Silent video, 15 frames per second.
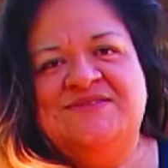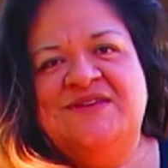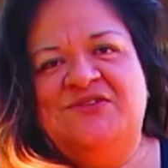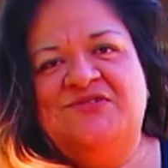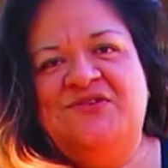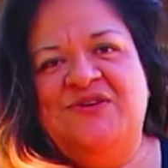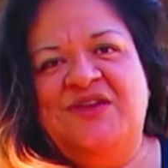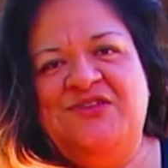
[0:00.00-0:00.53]

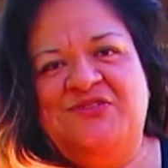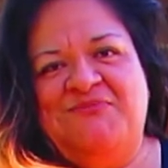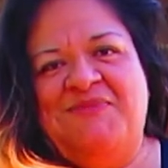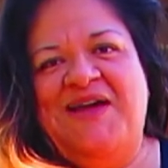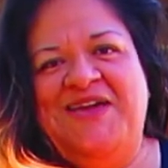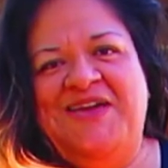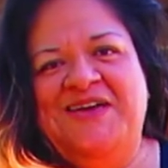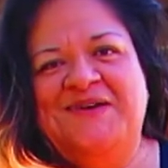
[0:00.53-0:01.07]
underneath
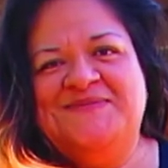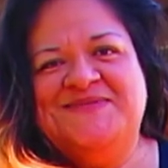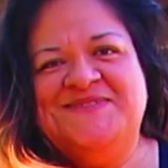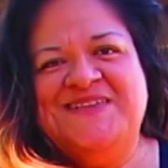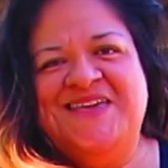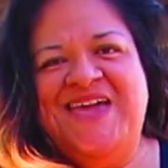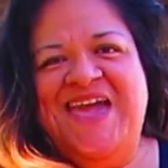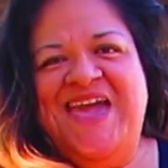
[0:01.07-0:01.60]
my hips,
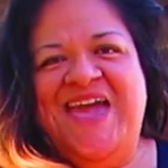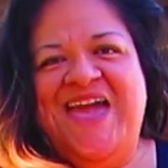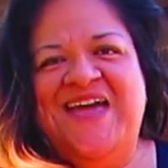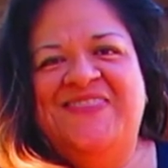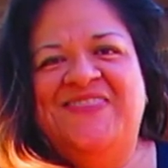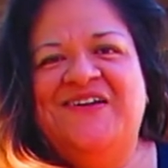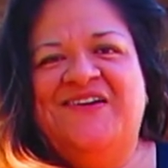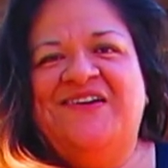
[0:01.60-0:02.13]

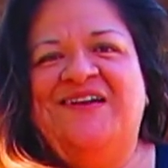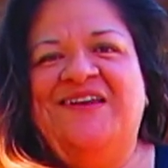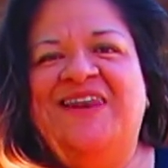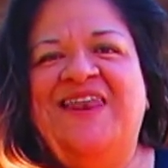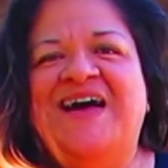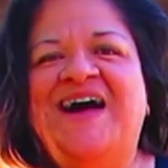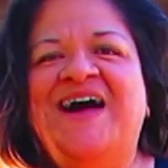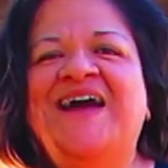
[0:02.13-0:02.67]
and they're
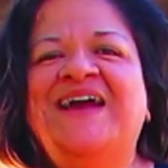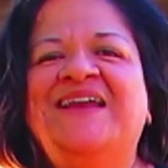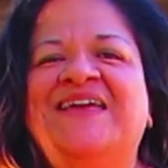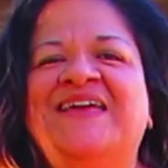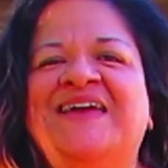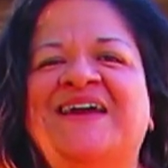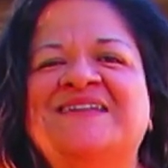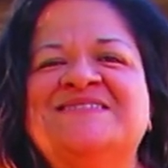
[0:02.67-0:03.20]

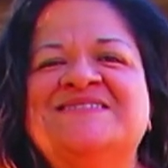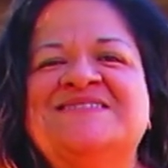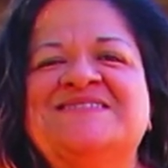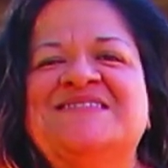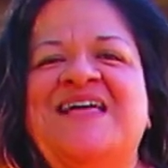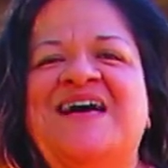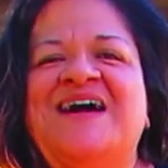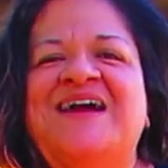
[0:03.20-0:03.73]
gliding and
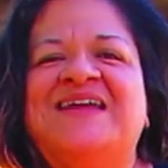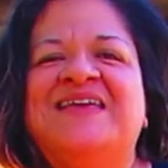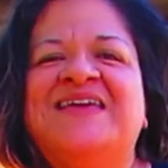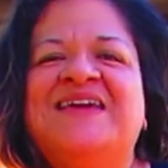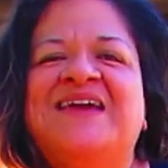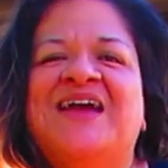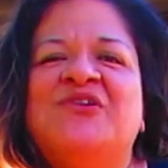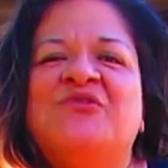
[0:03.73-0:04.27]

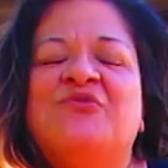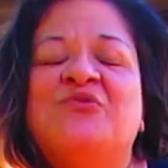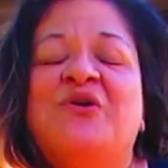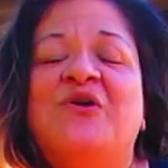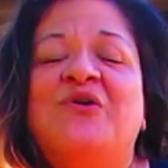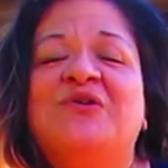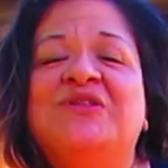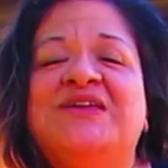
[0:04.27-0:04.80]
sliding and
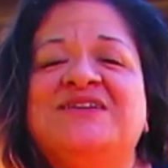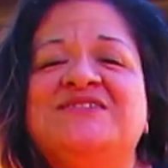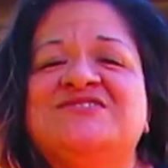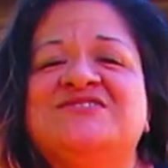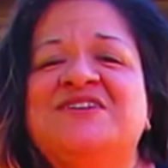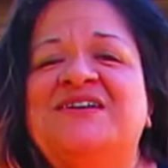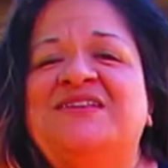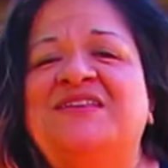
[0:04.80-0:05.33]
rolling
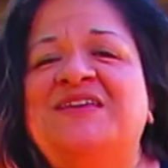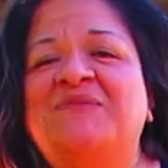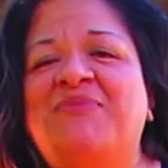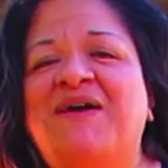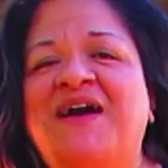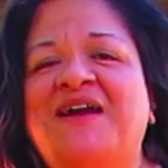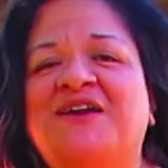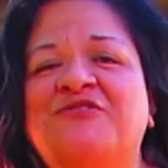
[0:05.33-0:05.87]
gently
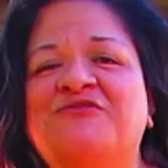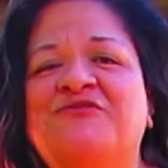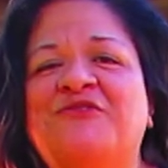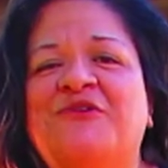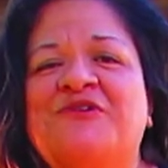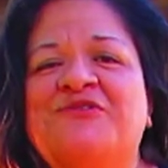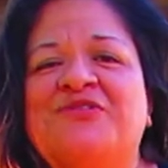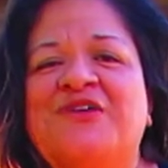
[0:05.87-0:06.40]
back and
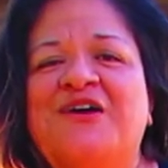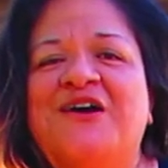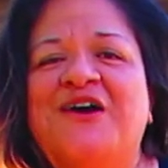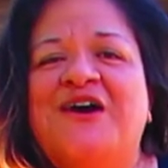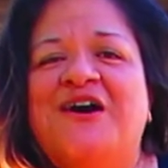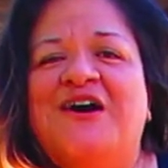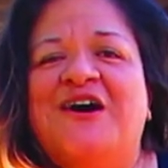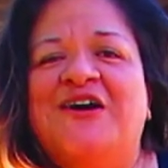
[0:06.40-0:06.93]
forth
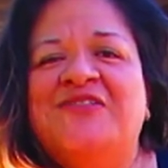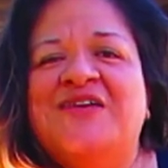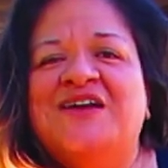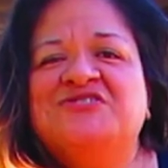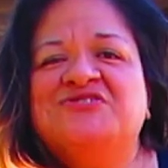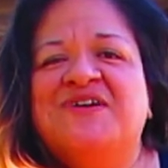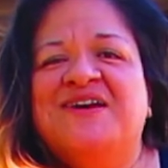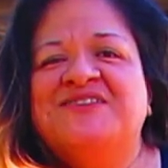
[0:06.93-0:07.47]
on
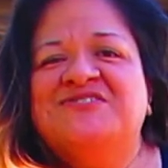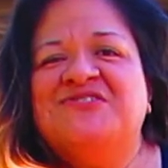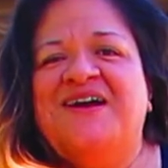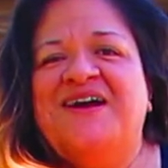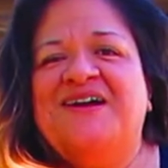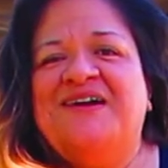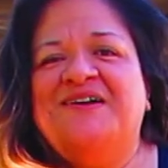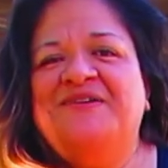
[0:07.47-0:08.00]
that train
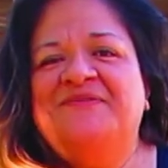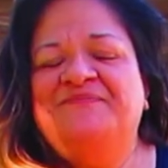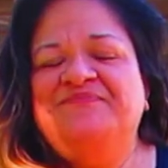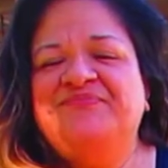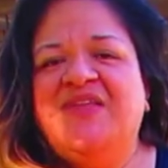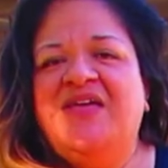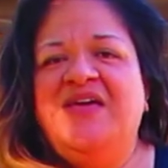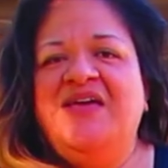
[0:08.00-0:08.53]
track.
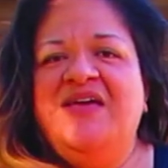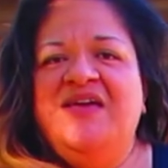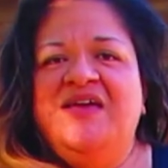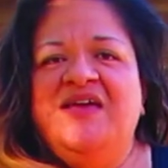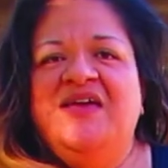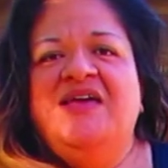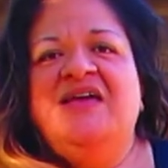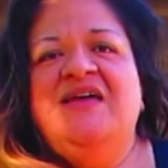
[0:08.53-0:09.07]

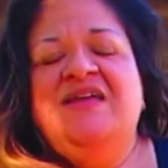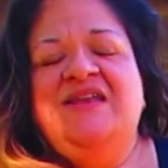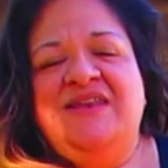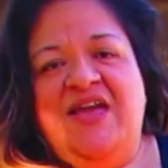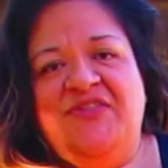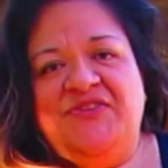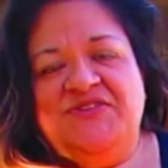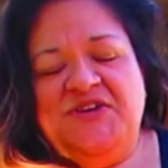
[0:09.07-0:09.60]

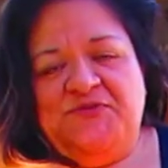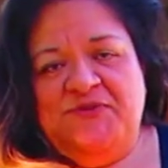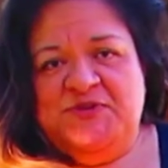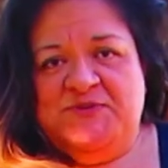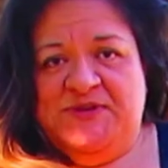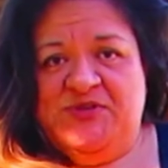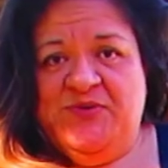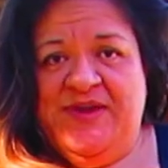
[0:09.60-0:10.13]
Now, the difference
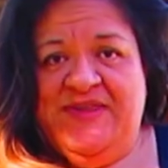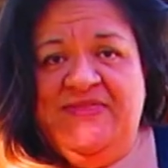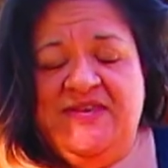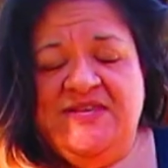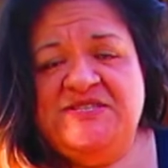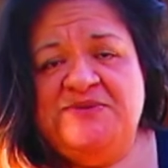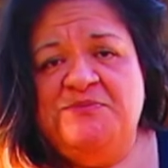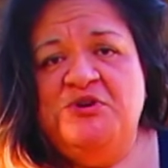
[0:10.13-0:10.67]
between
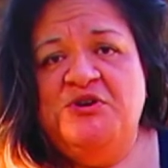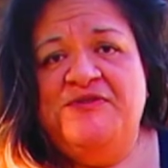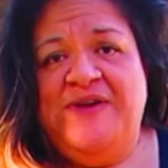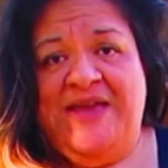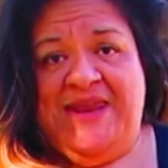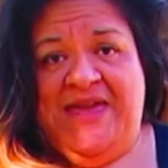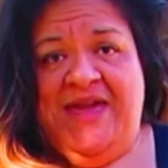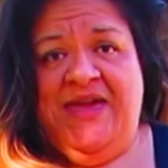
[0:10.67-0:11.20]
this move
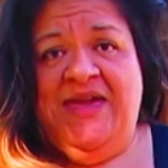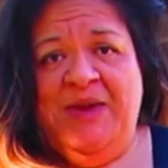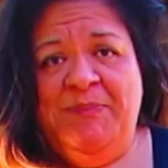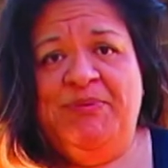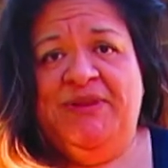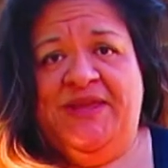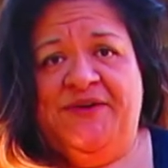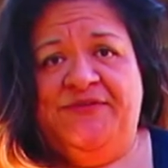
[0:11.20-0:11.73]
and a
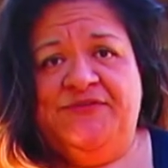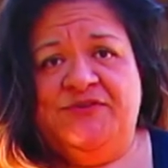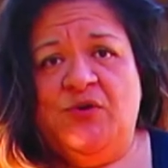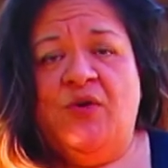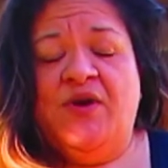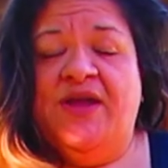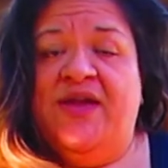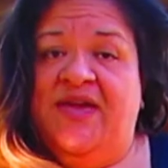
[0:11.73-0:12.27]
hip lift
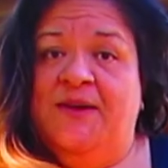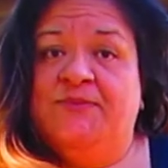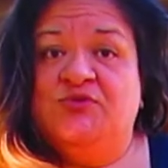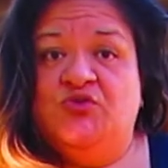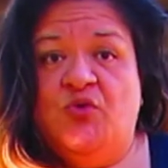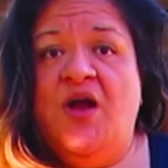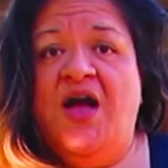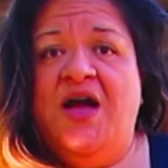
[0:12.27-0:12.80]
or a hip
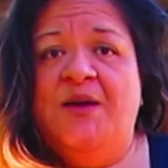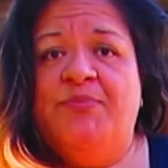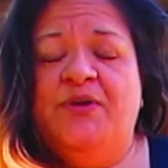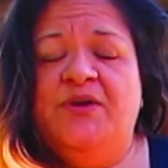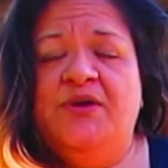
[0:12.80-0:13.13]
drop